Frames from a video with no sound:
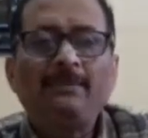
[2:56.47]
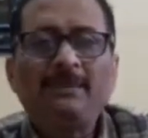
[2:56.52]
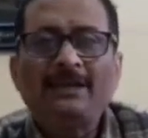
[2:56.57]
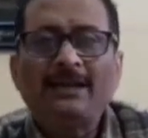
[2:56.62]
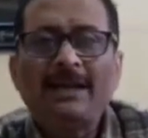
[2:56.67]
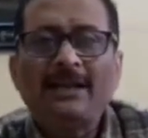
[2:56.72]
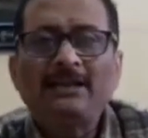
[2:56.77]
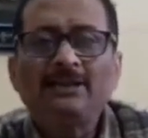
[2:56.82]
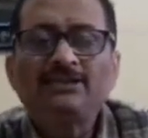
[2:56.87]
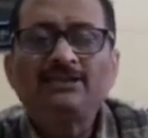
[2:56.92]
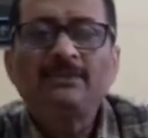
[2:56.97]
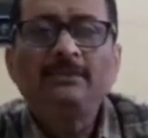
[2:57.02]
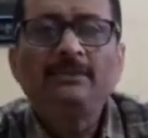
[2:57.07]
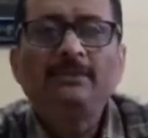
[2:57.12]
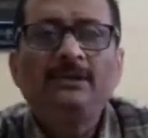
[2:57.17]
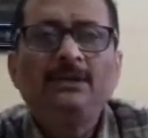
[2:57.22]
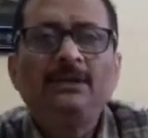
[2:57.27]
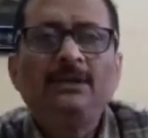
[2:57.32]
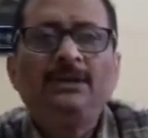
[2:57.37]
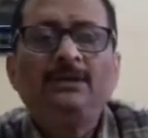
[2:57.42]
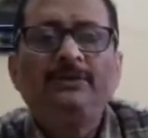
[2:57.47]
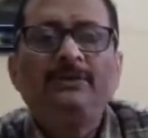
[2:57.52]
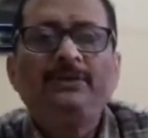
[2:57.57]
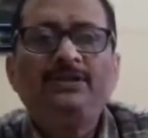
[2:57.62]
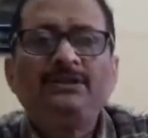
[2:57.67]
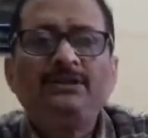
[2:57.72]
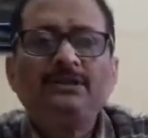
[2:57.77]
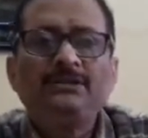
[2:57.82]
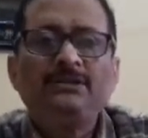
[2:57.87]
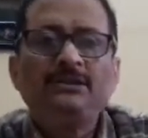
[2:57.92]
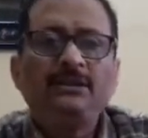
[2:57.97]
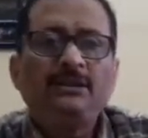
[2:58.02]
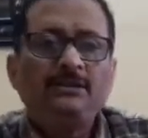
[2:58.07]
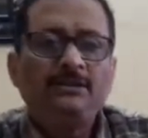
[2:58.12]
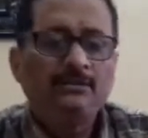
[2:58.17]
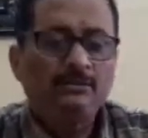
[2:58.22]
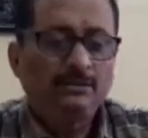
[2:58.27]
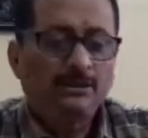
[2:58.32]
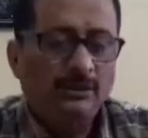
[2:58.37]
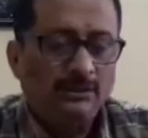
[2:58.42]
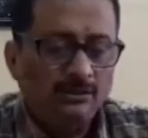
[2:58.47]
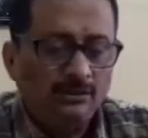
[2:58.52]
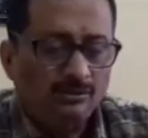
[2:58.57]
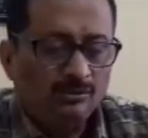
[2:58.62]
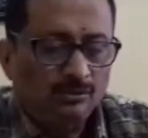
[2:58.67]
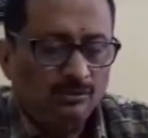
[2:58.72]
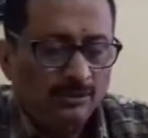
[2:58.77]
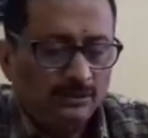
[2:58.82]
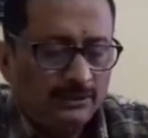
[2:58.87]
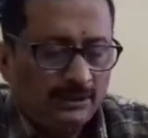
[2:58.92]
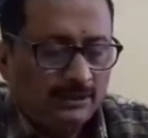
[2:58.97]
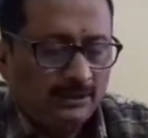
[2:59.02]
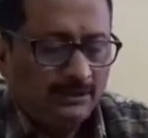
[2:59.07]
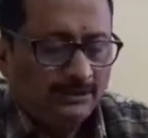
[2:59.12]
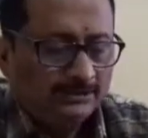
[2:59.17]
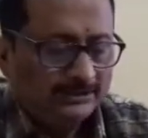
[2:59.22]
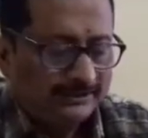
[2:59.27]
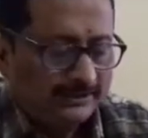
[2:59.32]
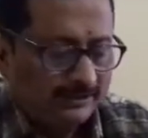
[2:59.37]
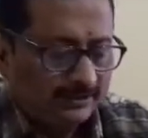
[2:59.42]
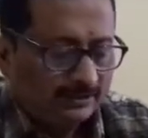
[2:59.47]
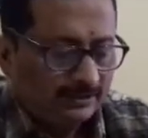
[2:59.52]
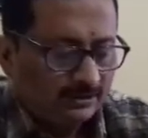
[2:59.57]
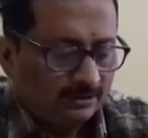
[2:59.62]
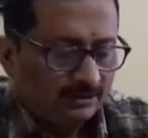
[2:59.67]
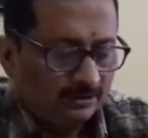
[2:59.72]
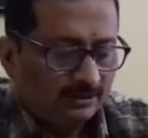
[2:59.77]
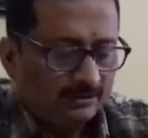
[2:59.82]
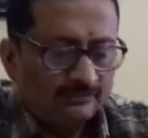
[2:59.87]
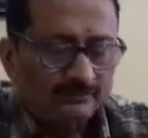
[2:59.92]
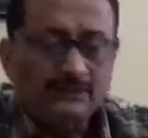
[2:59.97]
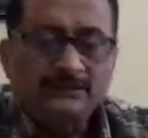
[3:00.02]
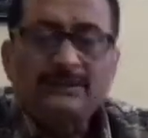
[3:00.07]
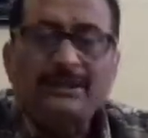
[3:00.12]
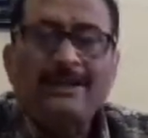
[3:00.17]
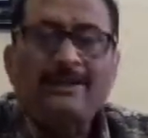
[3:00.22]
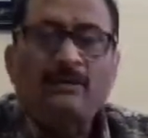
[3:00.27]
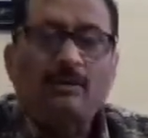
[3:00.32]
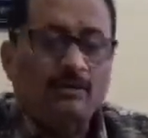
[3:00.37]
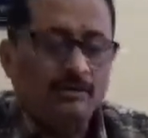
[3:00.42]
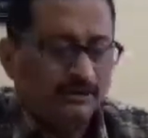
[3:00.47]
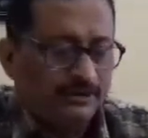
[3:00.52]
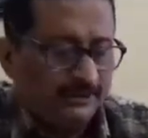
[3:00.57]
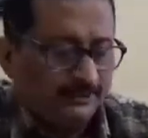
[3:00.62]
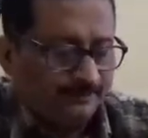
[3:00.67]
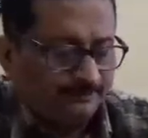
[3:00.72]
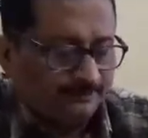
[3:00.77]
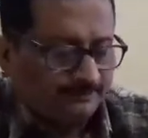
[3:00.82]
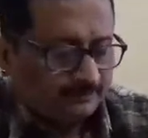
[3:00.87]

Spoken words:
mechanism, which is there to control the secretion of the thyroxine.